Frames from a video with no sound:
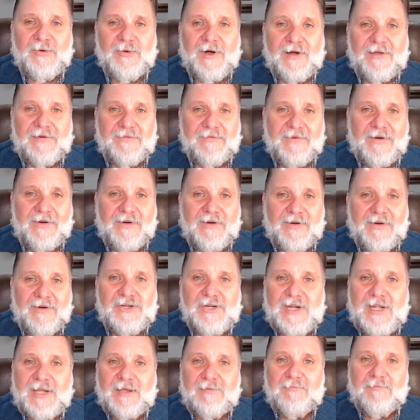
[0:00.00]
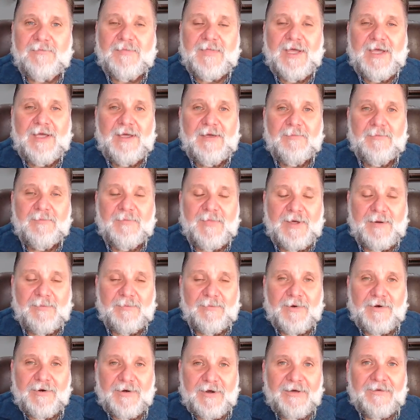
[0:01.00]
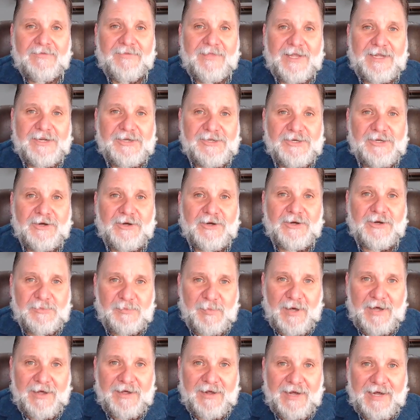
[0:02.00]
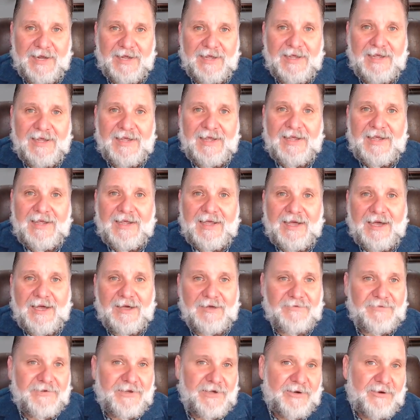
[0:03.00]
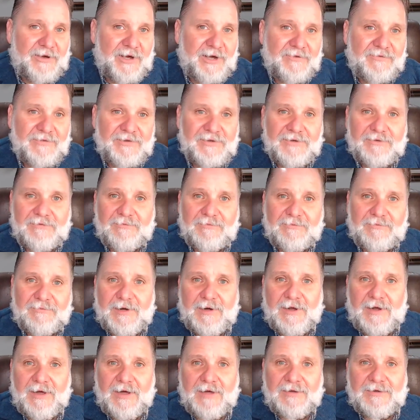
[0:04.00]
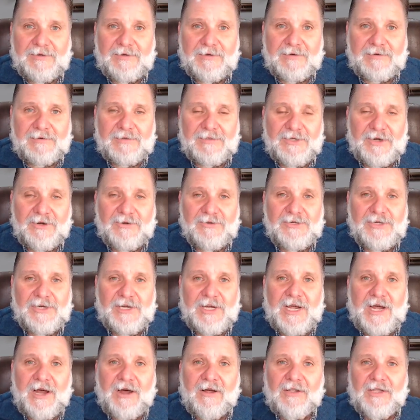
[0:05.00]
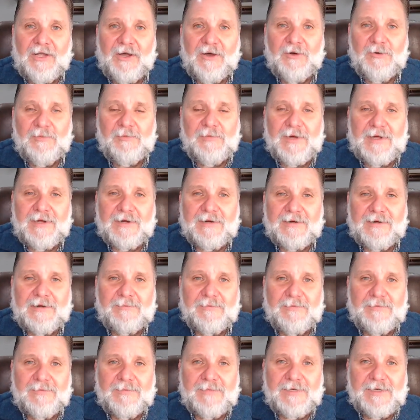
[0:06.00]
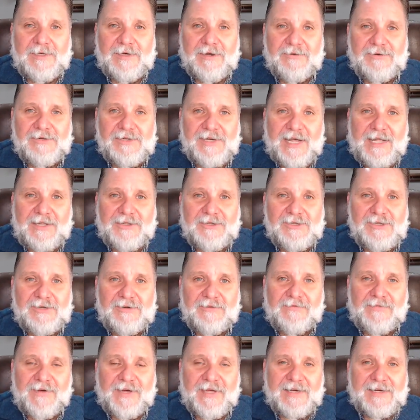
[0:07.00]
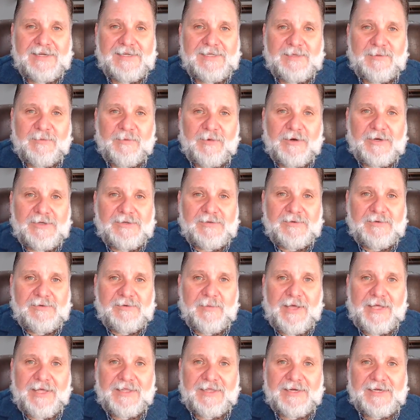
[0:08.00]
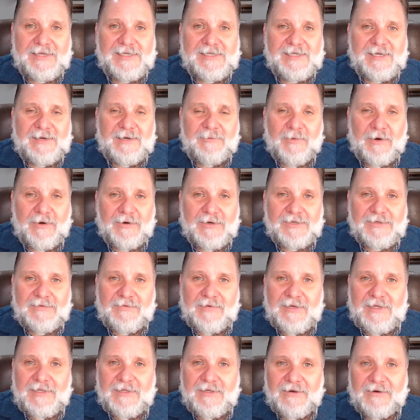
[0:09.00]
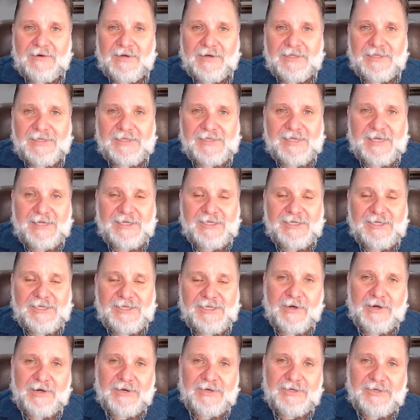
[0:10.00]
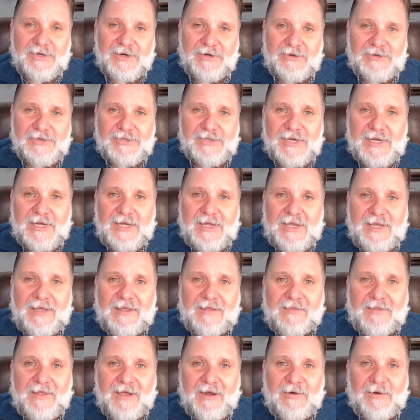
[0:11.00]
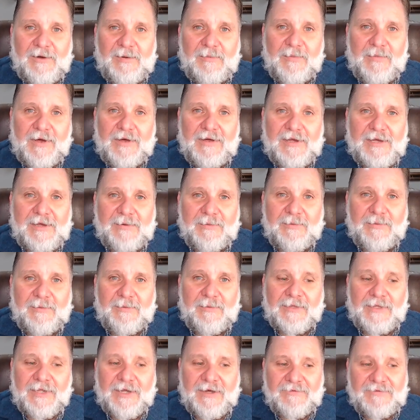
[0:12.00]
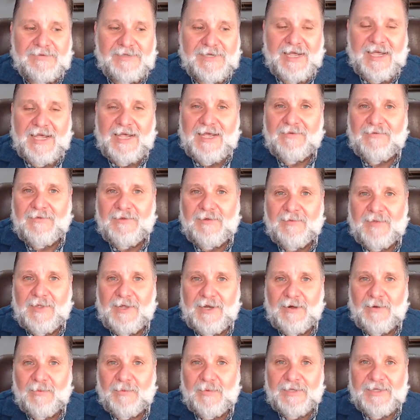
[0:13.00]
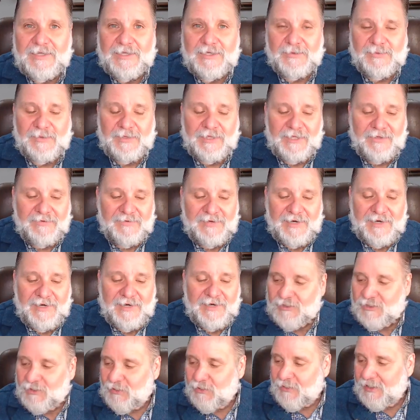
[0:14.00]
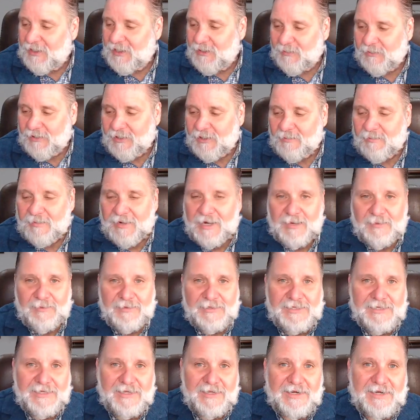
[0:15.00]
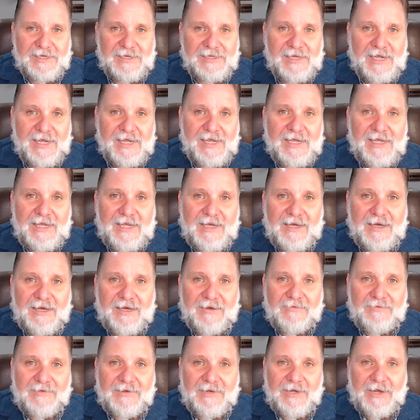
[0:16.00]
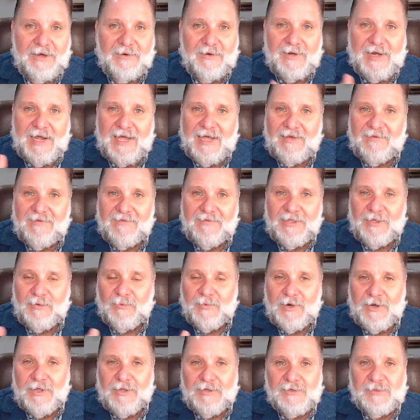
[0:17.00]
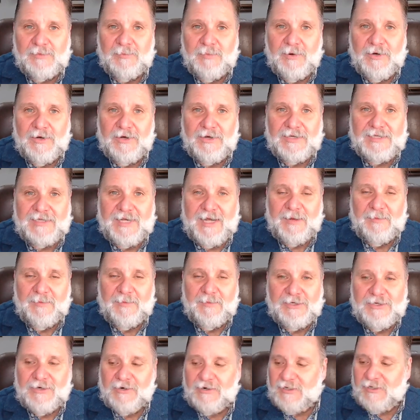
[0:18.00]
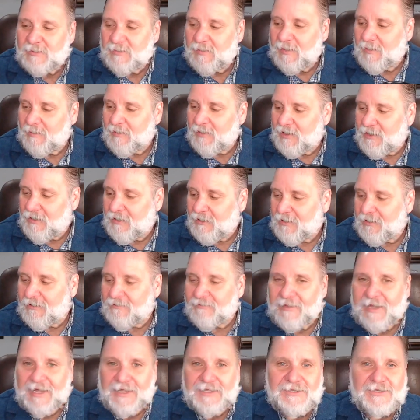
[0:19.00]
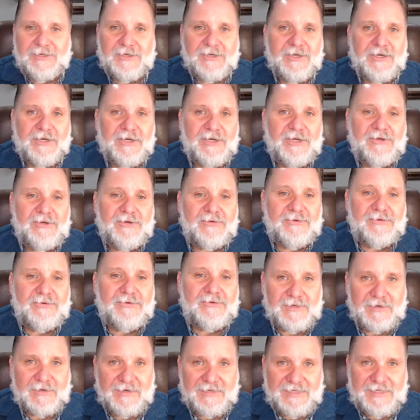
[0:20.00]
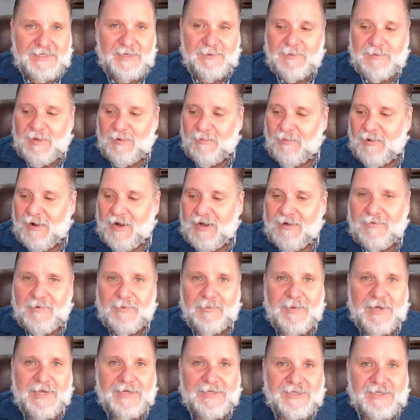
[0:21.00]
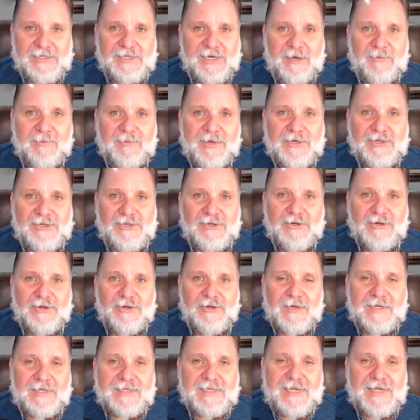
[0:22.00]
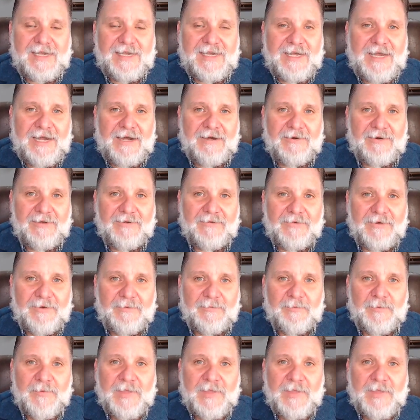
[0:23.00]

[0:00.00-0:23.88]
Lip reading: are a functioning member of that church body. If you don't have a church to call home, I'd, you know, challenge you to find us at Marksville Methodist in Marksville, or at the Sanctuary Church there in Bunky. We would love to have you there with us. We'd love to have you join in with our Bible studies. If you don't have either one of those books, I'm a Church Member or That's Good News, send me a private message. I'll make sure we can take care of you.